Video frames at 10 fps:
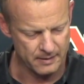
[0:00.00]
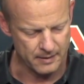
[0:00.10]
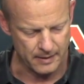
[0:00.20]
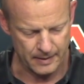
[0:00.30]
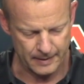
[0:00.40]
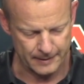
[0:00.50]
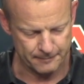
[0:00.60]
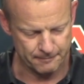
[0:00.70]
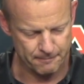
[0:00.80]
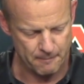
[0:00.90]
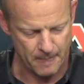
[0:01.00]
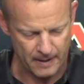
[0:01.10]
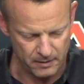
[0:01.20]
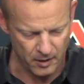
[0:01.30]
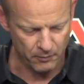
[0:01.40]
Um,
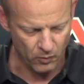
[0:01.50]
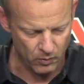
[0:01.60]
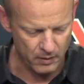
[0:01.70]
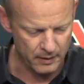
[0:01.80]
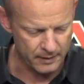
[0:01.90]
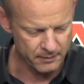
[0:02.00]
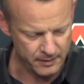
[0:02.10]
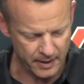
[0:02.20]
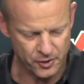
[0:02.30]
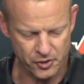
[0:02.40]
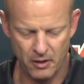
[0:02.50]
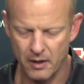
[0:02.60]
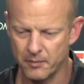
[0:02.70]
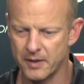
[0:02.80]
number one, Kayshon.